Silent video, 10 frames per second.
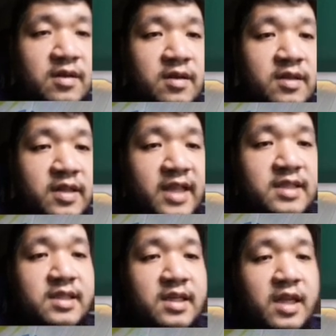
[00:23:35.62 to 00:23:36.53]
That
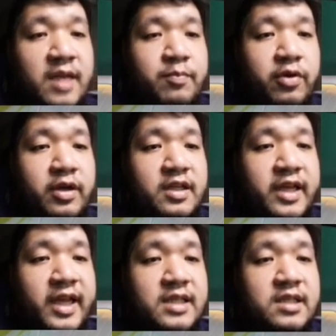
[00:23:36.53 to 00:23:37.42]
said, I'm probably going to
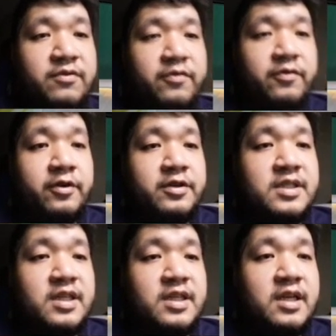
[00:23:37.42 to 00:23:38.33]
cast it
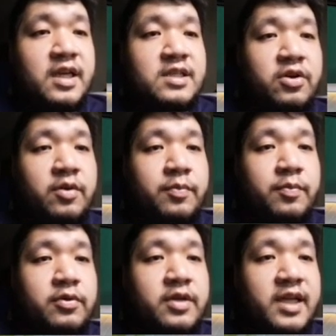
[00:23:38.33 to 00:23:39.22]
first in case our
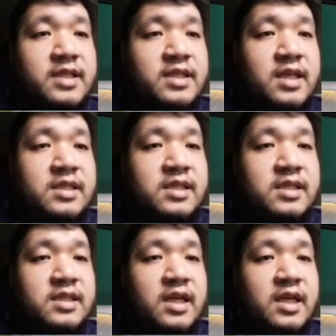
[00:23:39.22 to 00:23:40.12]
opponent has, let's say, a
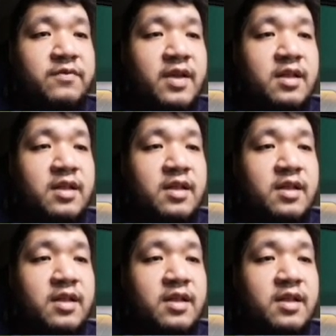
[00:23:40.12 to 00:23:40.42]
Snakeskin Veil.